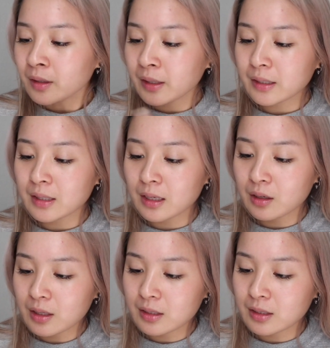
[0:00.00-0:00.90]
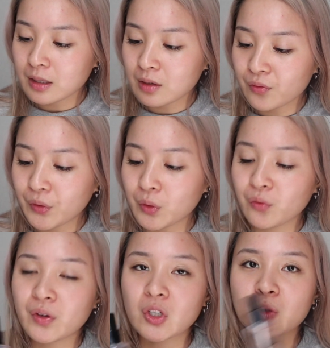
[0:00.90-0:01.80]
next thing is the Photo
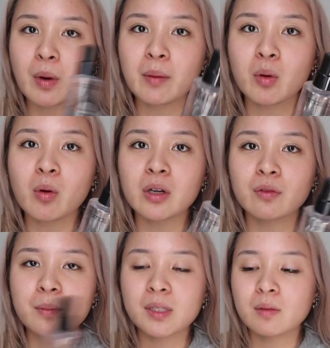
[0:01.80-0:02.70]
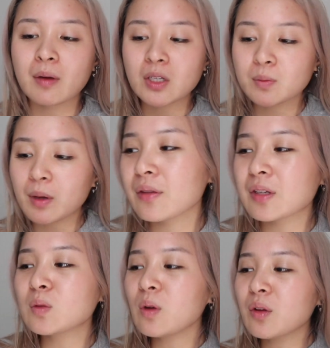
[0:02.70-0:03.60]
Finish Primer Water from Smashbox.
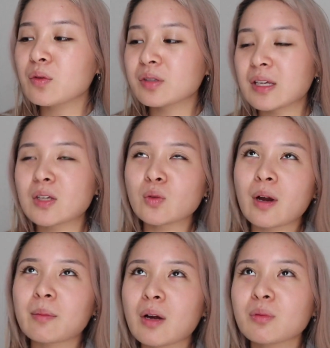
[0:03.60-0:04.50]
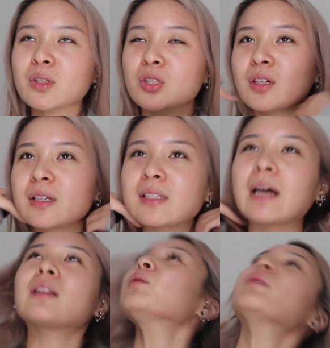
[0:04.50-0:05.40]
This is one of those things where I'm not really sure
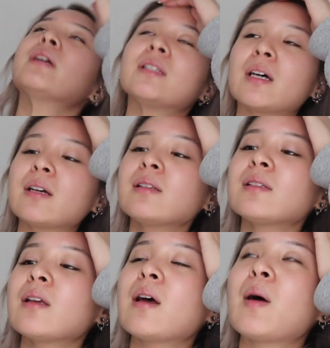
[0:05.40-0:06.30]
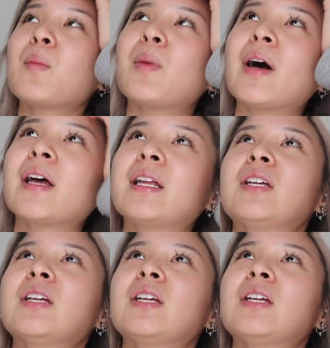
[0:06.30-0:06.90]
exactly what it does, but